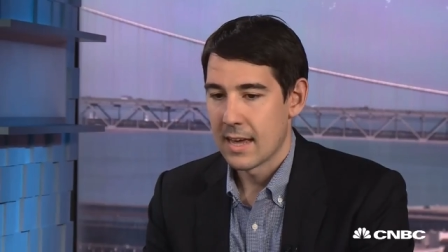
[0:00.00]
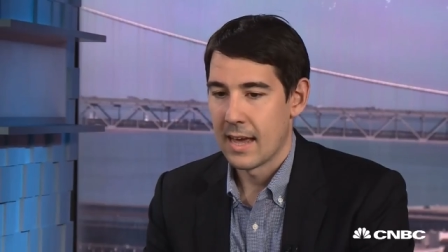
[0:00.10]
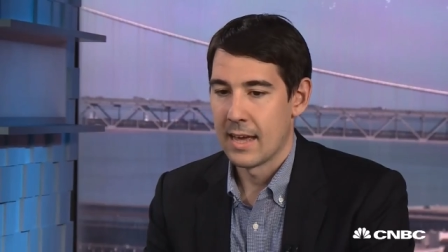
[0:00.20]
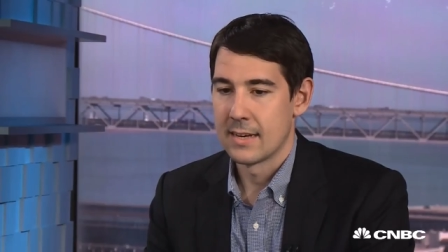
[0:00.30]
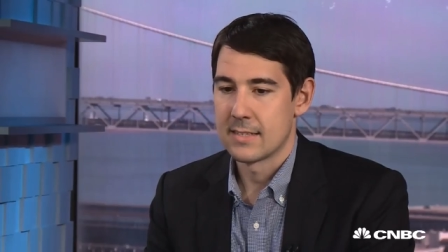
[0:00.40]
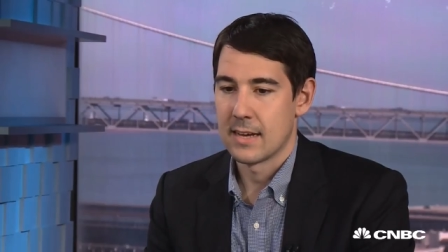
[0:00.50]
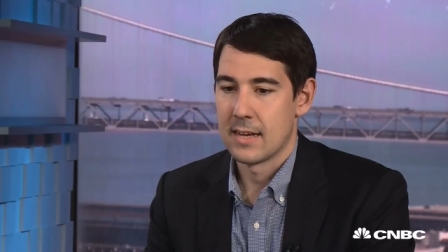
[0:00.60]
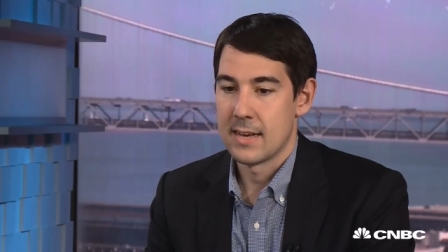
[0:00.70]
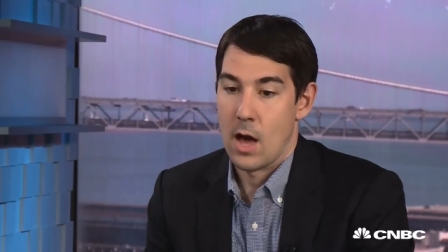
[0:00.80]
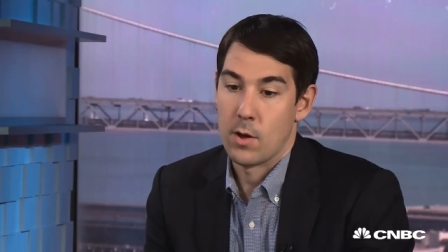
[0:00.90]
And
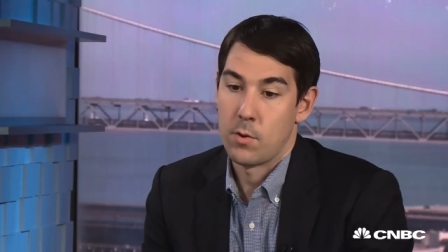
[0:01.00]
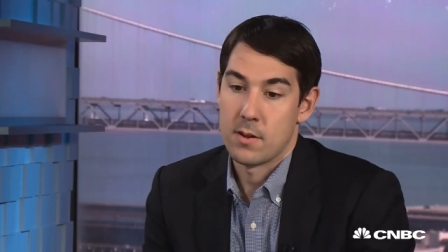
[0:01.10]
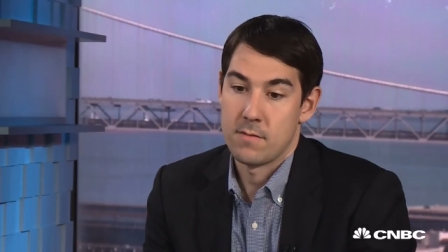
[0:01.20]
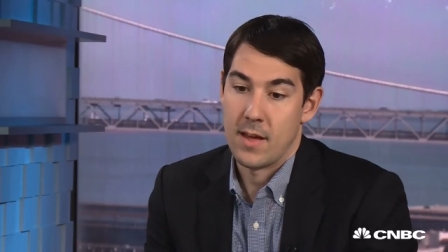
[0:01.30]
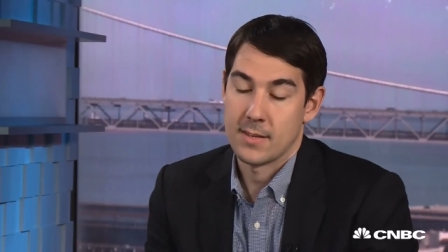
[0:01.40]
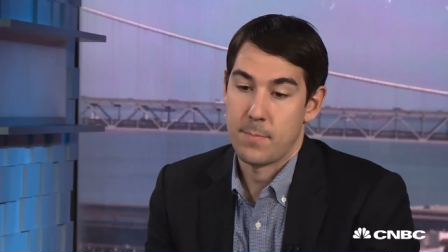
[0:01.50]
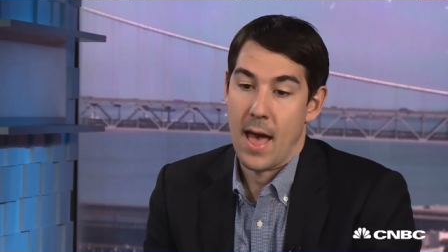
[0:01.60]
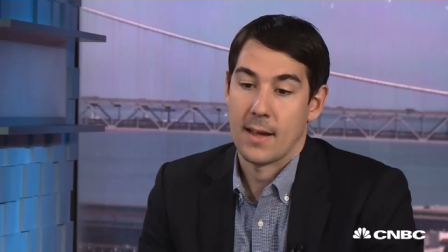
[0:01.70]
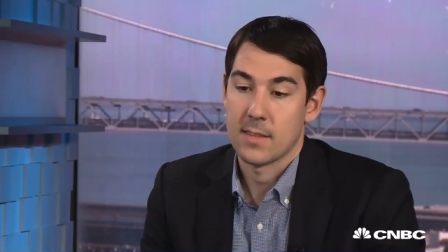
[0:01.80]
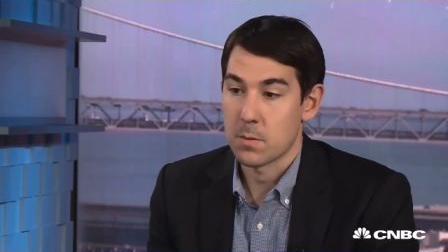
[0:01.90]
uh, now I want to invest
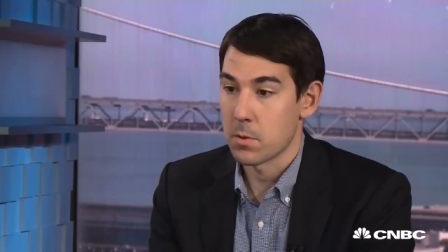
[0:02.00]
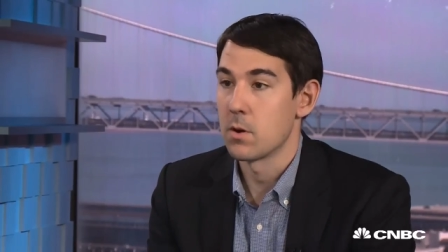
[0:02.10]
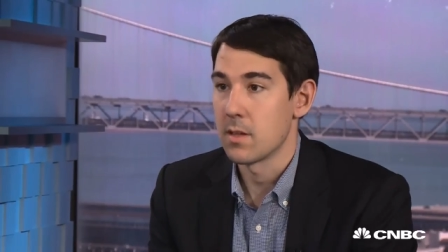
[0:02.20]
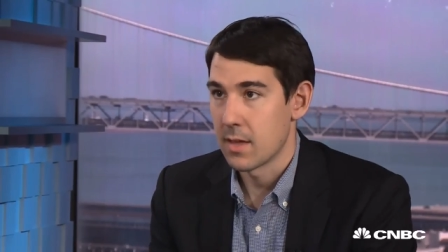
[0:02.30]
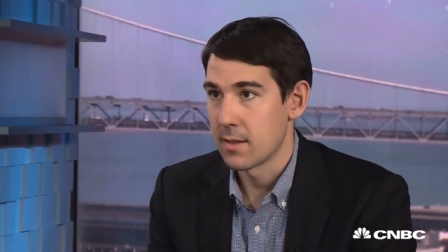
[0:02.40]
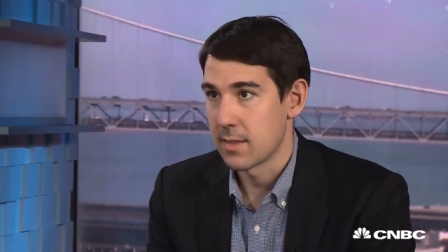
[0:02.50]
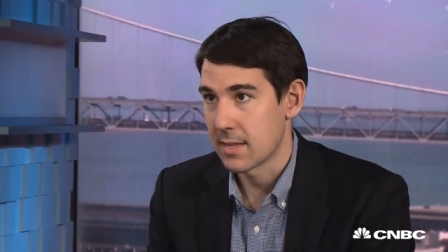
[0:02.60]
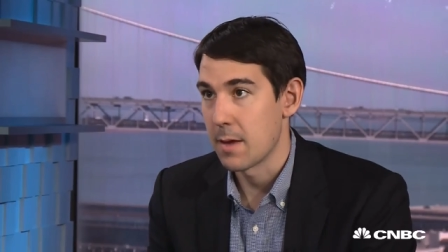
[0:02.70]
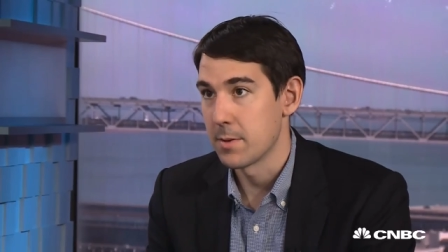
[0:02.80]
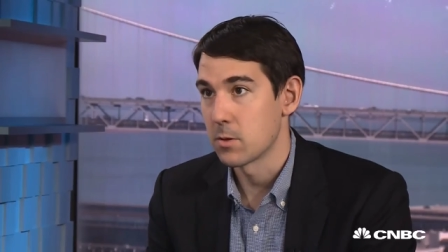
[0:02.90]
back in the community that,
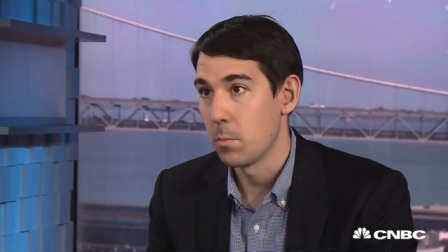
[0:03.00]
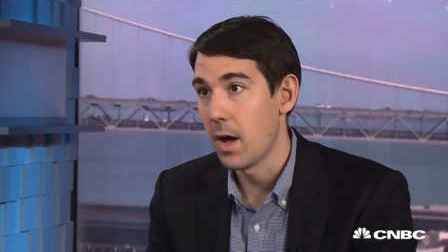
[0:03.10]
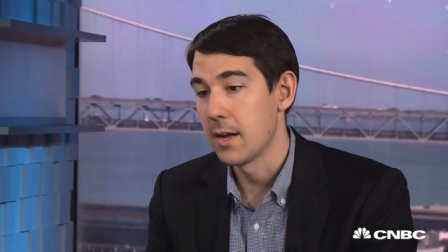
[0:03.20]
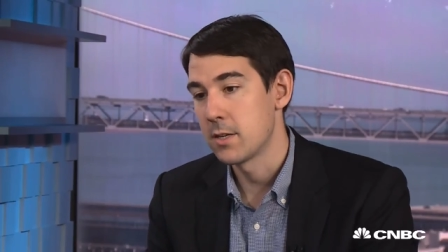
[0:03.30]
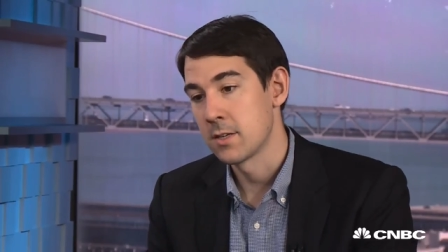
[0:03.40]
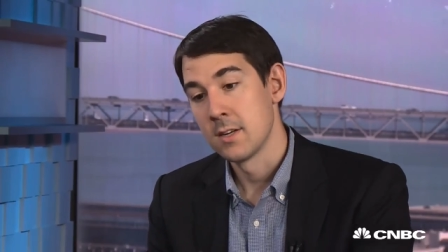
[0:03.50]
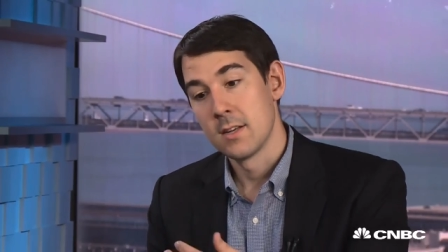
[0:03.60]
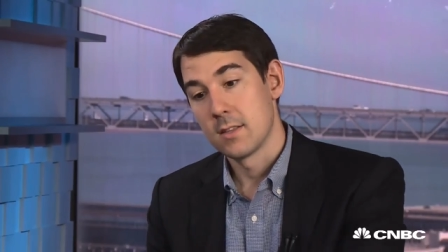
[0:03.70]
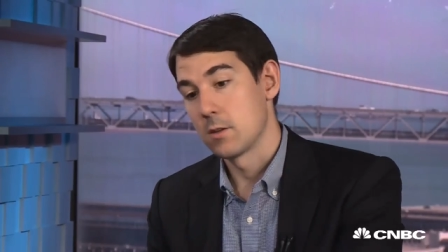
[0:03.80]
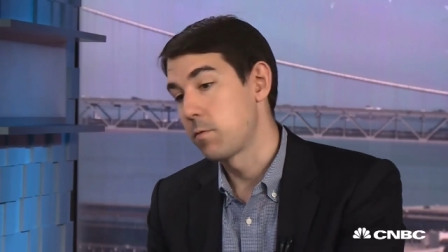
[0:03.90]
that gave me so much
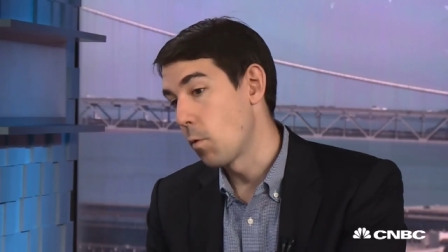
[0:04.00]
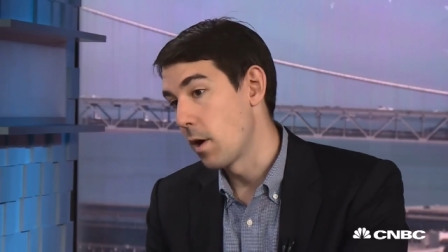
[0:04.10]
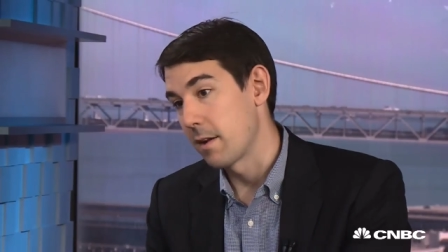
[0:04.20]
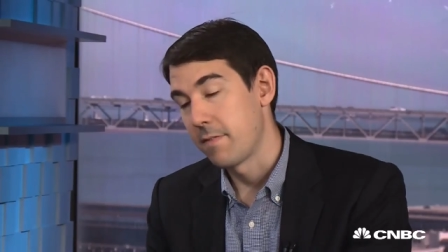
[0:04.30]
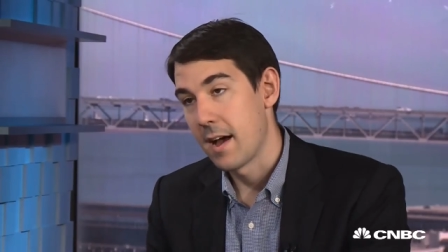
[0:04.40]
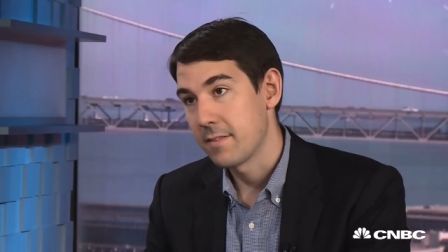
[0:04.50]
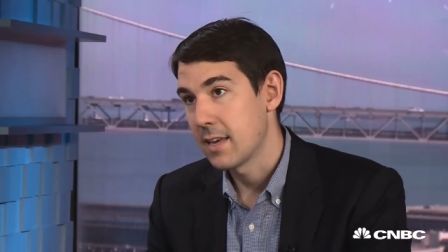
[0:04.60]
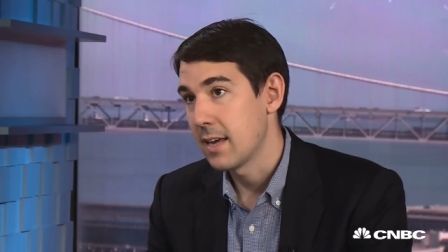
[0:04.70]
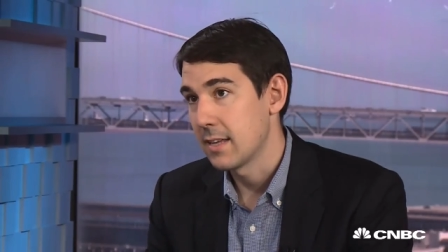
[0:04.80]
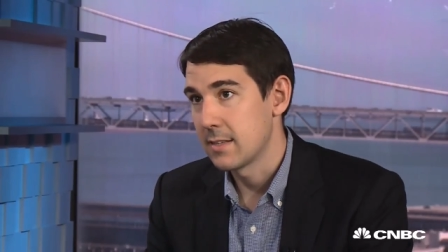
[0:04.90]
there's four out of five
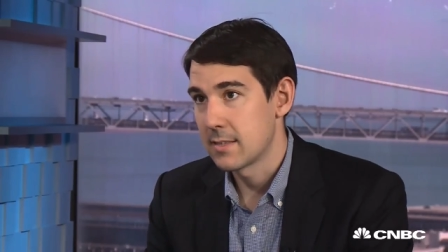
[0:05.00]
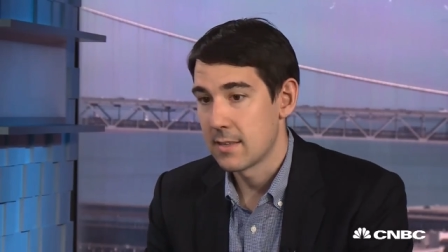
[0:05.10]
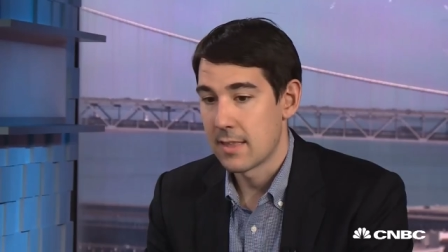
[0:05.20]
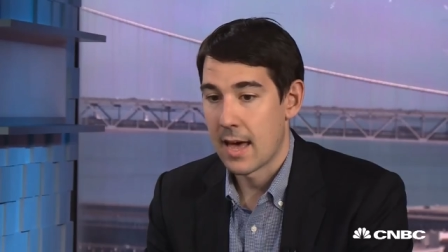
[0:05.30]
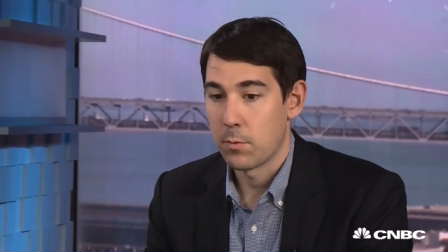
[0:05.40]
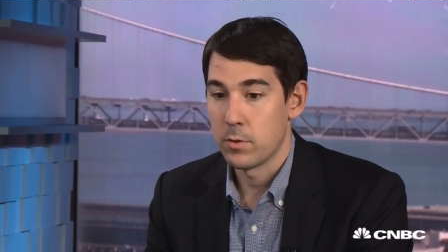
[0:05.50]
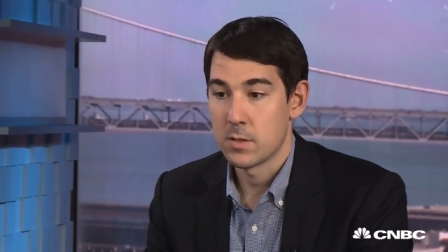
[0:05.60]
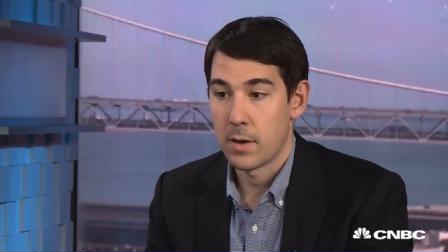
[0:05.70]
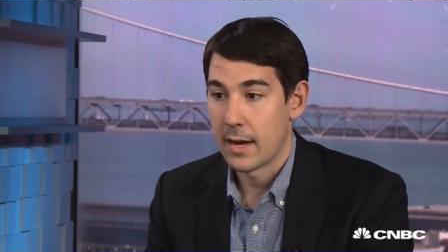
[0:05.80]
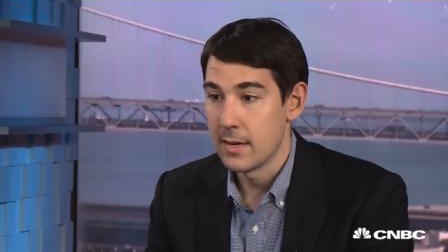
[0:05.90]
kids that went
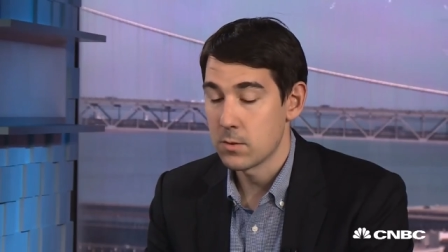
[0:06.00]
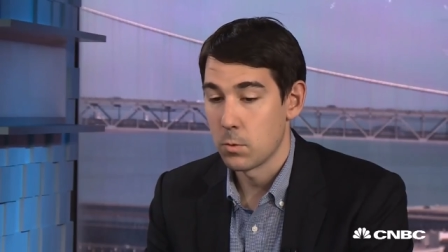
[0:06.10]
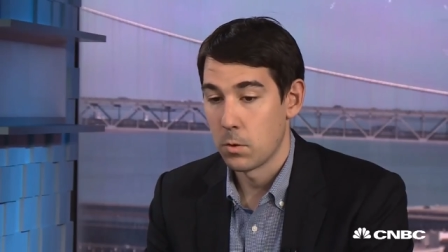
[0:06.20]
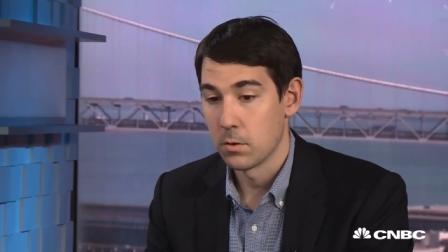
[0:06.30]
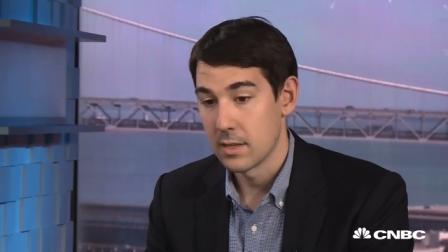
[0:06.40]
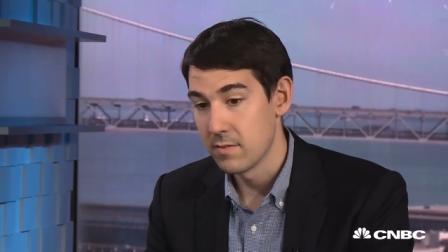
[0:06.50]
to my high school,